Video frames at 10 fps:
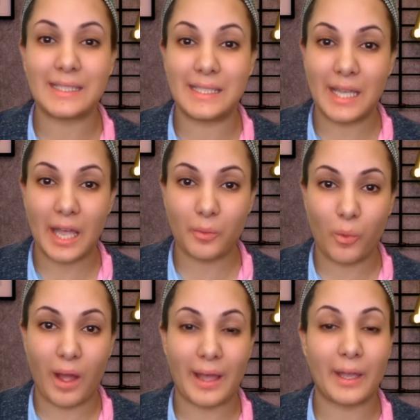
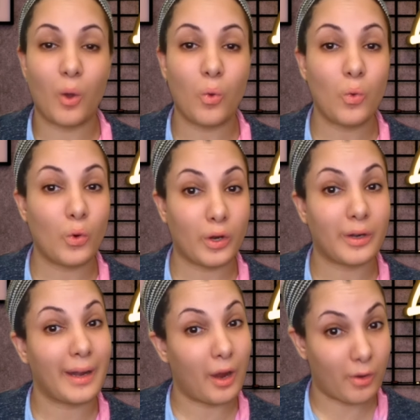DIY,
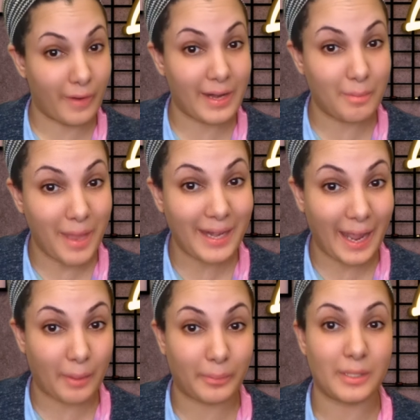or already made
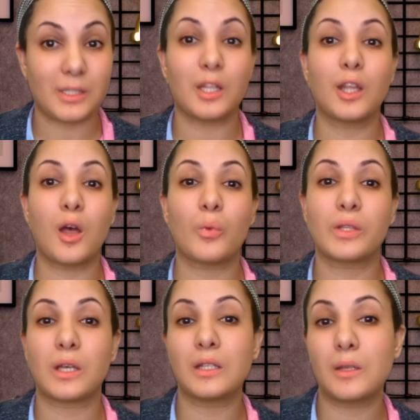applets, along
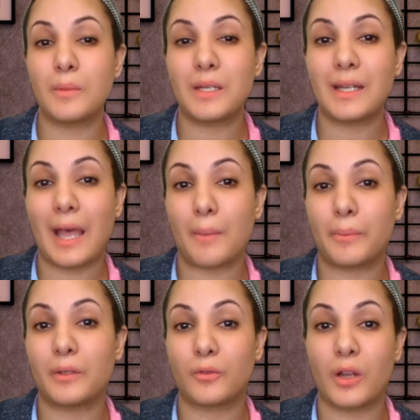with unlimited
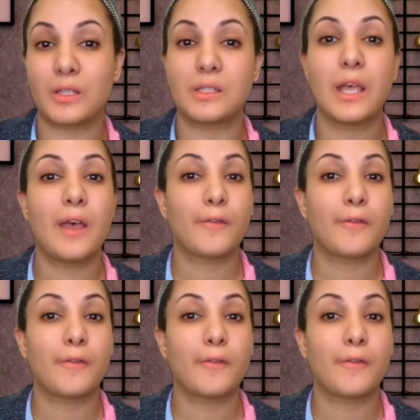applet runs,